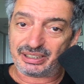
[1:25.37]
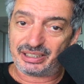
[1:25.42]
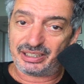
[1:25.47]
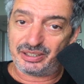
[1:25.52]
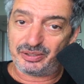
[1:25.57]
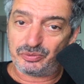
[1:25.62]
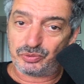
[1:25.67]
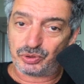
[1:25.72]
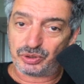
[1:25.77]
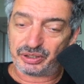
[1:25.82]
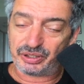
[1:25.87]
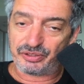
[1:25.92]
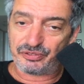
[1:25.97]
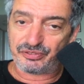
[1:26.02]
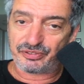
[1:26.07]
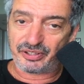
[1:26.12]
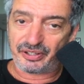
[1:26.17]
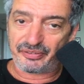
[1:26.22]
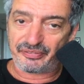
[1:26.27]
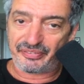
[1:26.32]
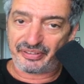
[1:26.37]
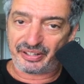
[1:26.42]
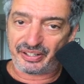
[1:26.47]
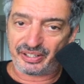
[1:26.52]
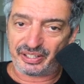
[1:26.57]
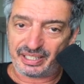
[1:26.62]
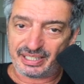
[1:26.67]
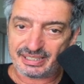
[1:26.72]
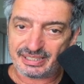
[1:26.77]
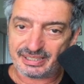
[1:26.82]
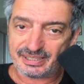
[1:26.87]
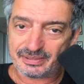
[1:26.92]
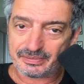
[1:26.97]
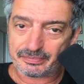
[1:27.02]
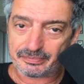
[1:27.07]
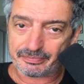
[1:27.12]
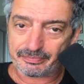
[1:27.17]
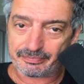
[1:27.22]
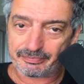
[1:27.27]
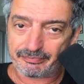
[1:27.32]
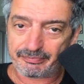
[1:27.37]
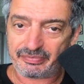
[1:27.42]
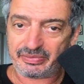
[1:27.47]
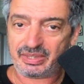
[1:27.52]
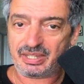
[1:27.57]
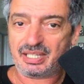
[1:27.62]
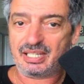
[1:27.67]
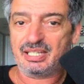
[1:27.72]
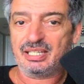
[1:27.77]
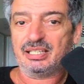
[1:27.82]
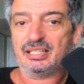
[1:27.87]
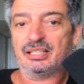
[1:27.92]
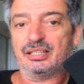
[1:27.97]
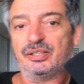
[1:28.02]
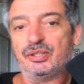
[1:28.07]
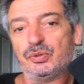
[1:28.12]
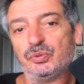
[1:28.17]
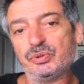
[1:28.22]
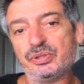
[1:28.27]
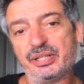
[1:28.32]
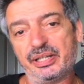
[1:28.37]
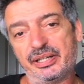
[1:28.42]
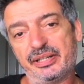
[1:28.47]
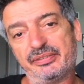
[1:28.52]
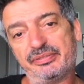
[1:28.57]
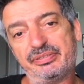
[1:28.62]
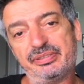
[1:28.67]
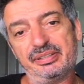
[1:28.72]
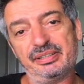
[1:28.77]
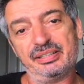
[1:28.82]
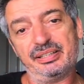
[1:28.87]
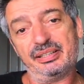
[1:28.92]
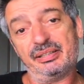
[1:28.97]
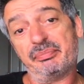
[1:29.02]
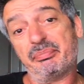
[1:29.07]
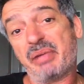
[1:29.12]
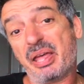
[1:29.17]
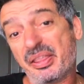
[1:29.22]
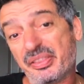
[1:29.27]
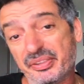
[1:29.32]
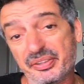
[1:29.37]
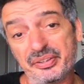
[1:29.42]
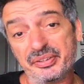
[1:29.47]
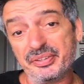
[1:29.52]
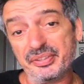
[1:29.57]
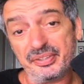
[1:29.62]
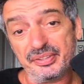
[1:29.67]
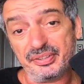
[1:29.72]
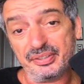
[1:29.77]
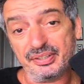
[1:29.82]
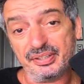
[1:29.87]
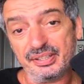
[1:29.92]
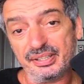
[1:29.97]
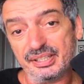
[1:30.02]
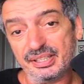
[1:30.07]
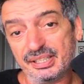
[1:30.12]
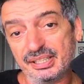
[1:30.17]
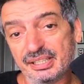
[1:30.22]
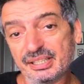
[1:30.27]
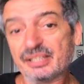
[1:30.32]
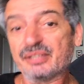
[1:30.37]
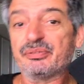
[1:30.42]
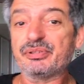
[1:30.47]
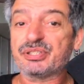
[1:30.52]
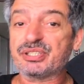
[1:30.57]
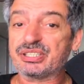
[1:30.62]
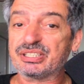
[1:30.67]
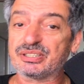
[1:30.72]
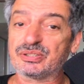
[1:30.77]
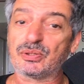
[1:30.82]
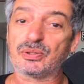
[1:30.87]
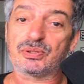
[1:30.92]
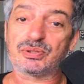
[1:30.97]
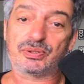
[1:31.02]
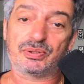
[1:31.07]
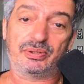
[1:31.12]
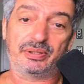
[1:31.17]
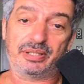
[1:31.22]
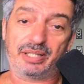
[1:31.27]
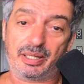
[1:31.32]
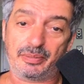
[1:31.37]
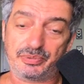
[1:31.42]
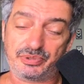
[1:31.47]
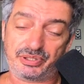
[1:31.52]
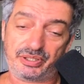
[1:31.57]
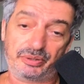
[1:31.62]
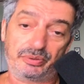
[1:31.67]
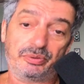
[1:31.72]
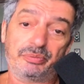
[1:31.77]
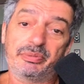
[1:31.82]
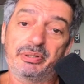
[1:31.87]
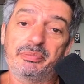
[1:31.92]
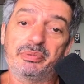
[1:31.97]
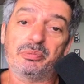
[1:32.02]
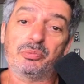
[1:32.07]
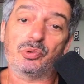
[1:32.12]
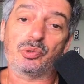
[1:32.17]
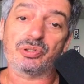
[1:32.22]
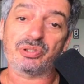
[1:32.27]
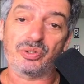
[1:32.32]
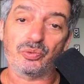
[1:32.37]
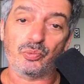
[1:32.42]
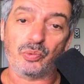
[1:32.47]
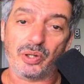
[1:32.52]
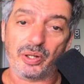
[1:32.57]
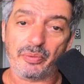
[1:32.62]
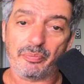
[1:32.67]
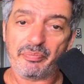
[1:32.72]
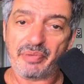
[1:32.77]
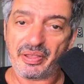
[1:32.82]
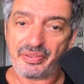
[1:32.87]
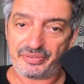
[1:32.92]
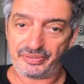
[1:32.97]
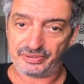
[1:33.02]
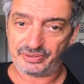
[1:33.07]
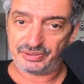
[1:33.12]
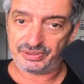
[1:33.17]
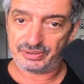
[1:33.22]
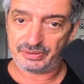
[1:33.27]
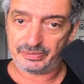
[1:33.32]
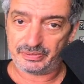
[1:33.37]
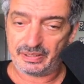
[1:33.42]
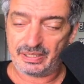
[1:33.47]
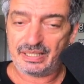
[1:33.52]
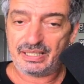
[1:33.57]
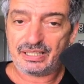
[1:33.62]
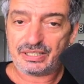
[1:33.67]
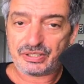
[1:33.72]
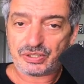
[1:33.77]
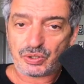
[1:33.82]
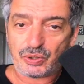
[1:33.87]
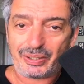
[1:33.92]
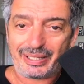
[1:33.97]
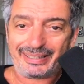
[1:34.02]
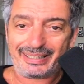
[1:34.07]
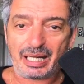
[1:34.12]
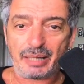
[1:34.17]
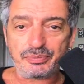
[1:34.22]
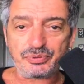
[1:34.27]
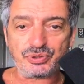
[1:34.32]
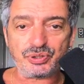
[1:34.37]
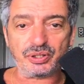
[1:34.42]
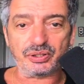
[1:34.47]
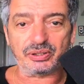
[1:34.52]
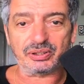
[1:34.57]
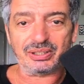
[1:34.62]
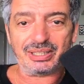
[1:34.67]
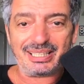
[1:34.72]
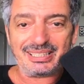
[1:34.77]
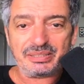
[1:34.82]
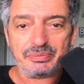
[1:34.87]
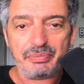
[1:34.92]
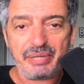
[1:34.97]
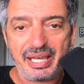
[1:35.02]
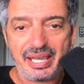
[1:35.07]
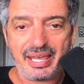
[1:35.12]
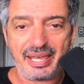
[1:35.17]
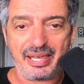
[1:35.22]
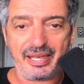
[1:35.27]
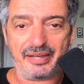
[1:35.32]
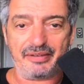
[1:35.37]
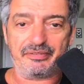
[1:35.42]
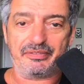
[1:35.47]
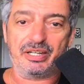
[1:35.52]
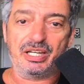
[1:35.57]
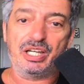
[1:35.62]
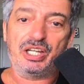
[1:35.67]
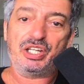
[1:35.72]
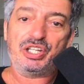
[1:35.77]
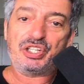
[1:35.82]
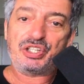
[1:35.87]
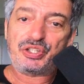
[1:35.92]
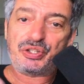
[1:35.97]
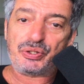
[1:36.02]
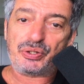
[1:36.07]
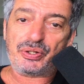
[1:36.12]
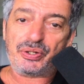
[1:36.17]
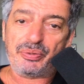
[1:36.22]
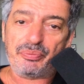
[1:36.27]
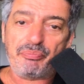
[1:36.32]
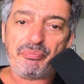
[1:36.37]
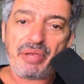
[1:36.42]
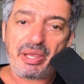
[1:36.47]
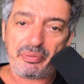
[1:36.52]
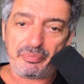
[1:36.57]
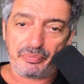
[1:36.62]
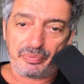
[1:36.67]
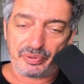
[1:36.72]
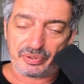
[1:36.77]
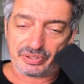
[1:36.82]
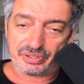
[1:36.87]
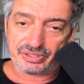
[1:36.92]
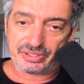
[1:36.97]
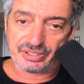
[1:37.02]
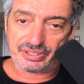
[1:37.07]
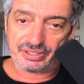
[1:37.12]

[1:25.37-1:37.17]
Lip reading: keyword in front of the class, you would have a method, which is also an abstract, or maybe more than one method. So an abstract class may have certain members,